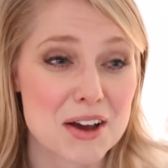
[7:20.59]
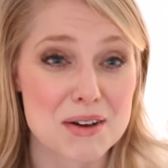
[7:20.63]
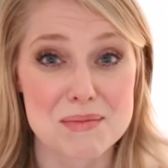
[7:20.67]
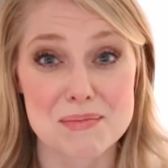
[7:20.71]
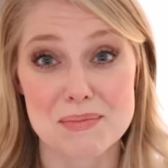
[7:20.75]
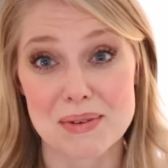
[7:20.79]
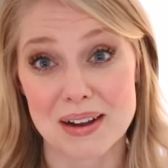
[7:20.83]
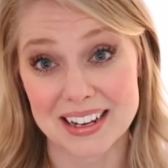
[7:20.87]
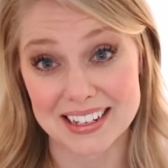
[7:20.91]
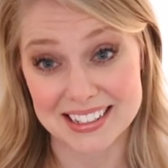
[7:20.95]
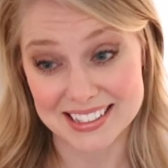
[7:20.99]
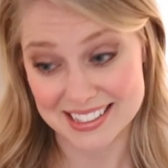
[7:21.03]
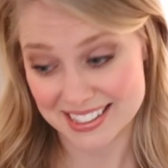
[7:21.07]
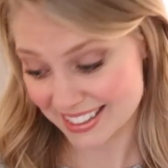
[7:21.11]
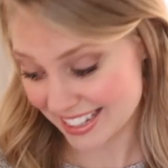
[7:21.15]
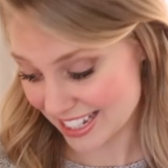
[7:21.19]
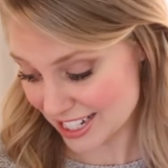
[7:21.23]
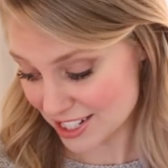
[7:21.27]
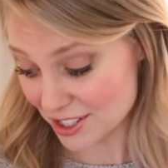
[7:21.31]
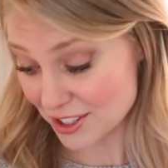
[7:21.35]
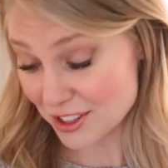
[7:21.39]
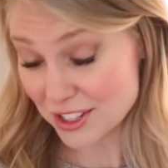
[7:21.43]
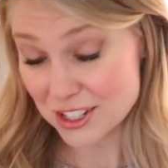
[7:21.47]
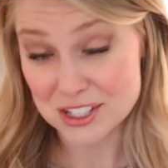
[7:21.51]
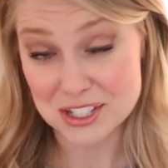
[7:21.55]
But these
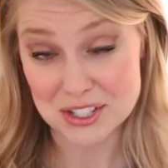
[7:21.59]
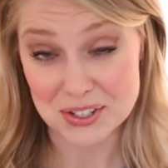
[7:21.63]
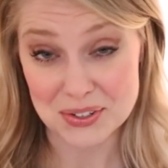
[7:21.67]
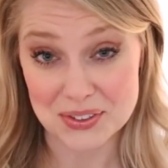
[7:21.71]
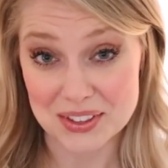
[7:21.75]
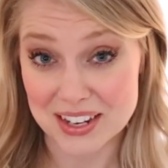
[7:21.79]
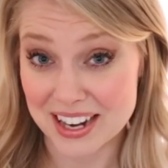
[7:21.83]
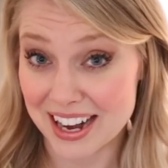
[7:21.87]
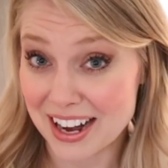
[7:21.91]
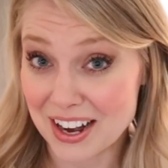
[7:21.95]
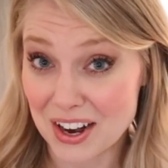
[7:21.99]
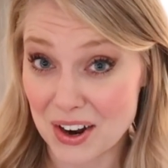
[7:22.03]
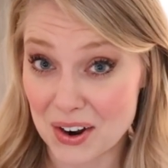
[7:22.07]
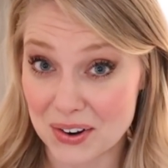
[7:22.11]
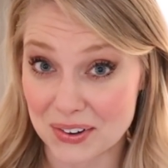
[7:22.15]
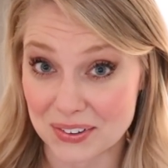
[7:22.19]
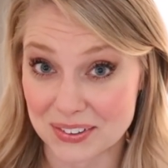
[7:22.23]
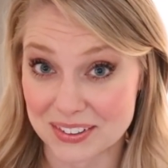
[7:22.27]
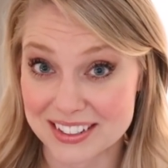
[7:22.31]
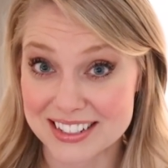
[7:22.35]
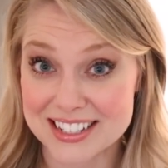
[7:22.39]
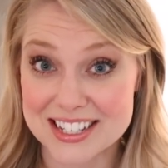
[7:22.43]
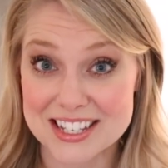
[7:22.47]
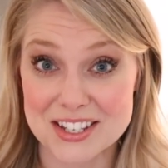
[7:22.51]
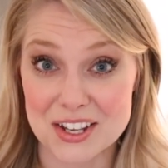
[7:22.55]
are the two that I
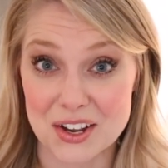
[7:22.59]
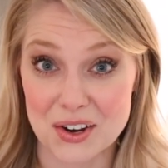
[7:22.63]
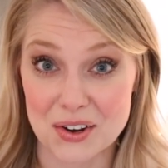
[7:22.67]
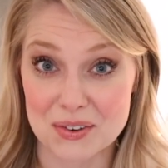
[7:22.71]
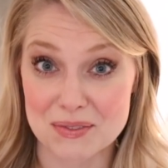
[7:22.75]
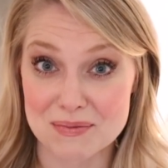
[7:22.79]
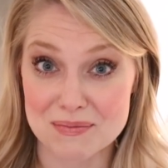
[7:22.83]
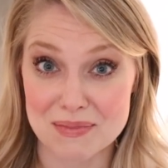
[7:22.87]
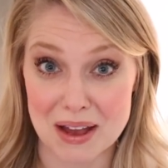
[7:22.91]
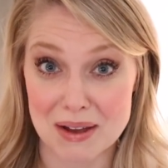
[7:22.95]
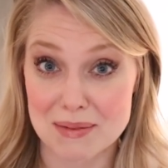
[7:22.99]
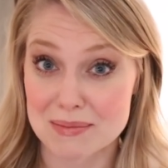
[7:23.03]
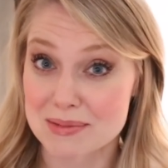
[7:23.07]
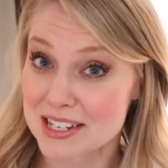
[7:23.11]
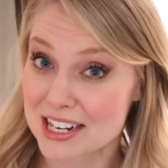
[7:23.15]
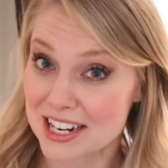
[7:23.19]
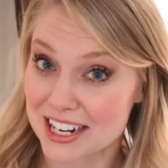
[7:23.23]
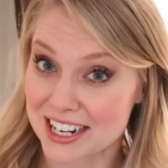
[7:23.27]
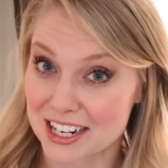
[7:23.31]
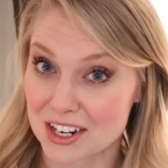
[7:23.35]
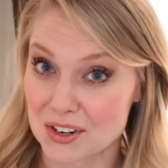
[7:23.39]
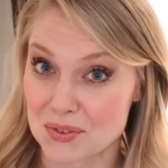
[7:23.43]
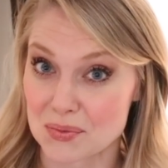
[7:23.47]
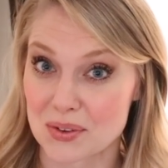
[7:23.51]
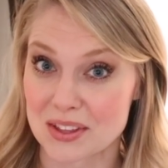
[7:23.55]
own, so I'm
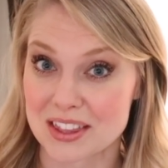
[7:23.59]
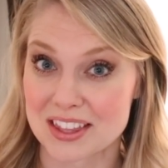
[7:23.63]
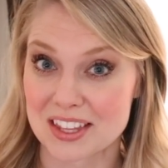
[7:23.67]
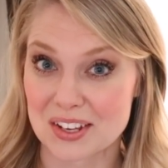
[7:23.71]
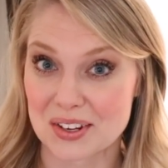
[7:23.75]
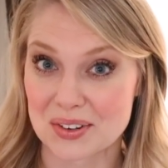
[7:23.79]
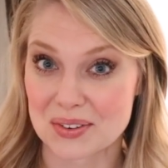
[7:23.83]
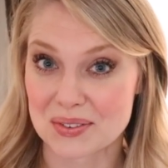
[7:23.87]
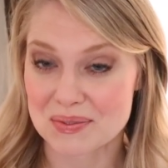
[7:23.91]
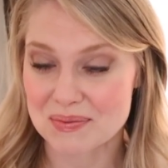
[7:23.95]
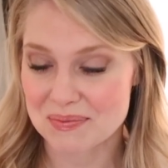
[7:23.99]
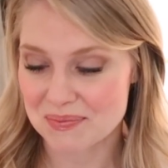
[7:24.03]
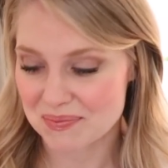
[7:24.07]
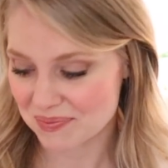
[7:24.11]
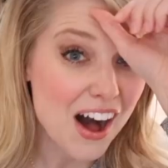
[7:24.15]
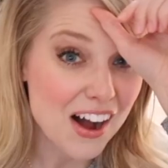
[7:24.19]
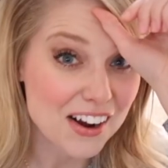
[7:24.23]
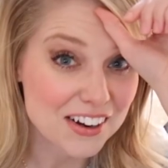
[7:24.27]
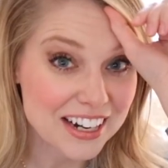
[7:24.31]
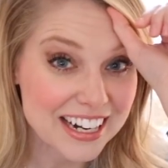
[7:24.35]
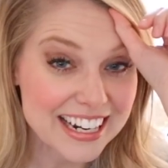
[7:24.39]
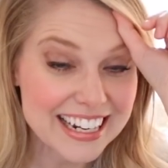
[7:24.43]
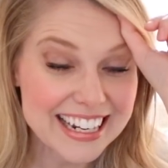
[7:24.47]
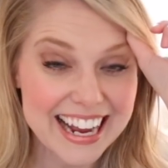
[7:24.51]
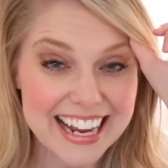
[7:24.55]
sharing them with you. All
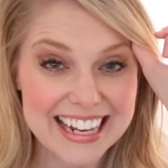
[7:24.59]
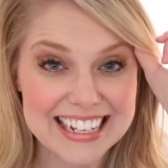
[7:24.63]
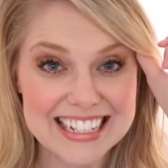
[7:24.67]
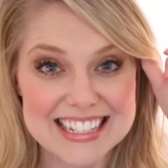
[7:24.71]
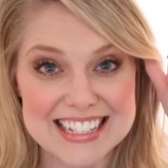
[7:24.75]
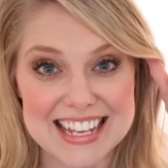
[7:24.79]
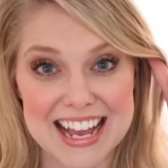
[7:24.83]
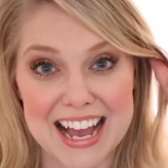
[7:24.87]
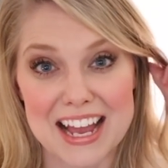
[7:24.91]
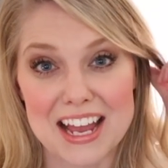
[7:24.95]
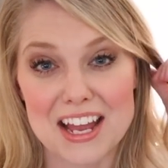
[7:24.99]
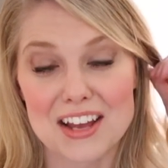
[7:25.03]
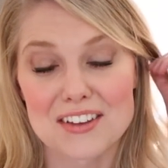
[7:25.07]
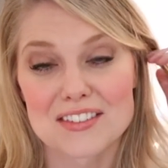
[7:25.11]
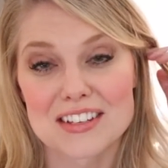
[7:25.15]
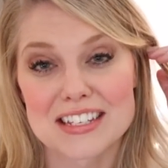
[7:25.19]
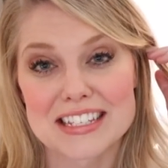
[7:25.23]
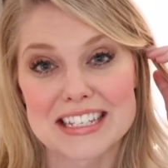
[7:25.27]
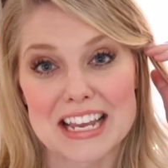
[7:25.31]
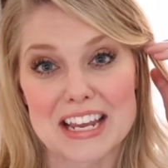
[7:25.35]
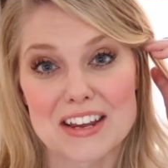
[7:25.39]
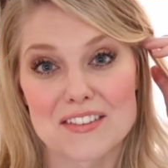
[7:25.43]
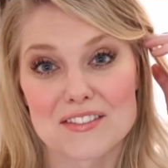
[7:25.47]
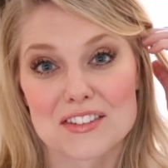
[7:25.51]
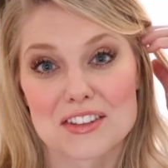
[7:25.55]
right, guys, I have
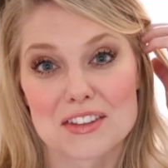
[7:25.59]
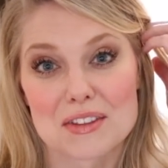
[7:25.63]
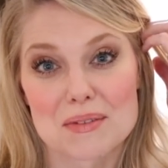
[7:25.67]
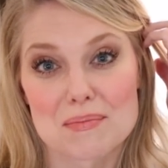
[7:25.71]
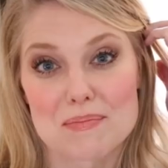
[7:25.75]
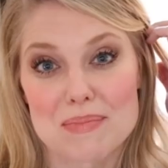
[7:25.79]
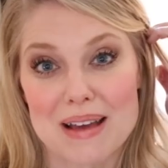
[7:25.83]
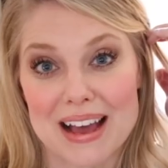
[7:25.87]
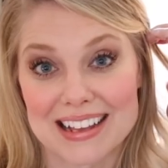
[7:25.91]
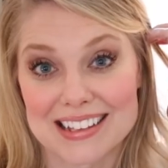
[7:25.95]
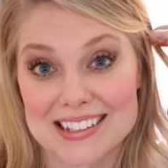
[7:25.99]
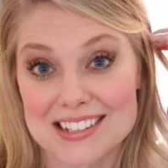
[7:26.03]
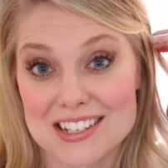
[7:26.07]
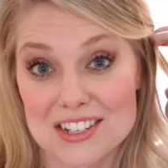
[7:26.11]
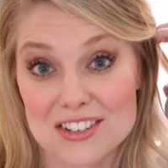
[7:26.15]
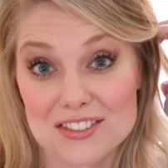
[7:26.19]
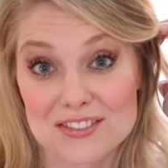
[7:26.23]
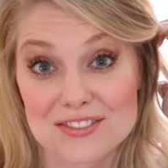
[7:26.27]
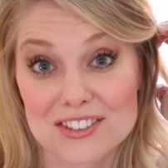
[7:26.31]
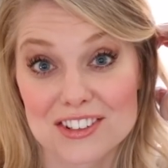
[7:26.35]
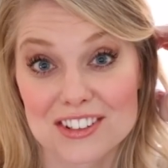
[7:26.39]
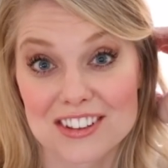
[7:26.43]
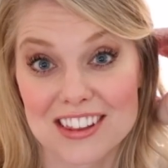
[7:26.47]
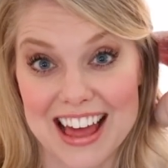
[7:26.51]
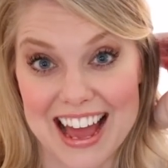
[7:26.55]
saved the best
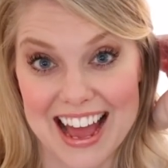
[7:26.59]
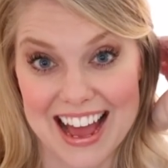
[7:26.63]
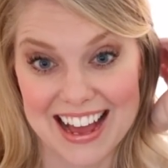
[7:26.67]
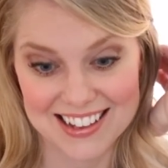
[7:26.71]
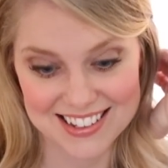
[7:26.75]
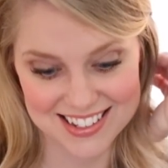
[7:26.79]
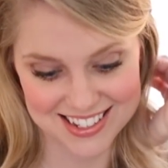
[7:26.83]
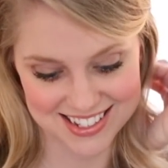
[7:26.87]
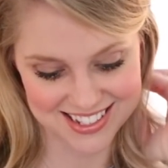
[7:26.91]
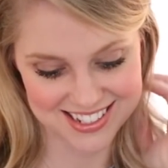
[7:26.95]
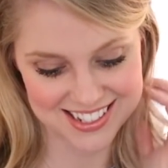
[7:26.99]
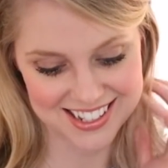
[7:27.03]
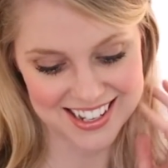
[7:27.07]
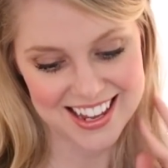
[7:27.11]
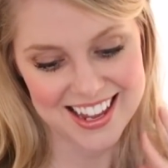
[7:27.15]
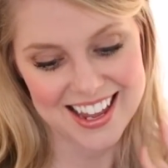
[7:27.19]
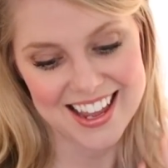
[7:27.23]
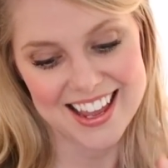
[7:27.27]
for last.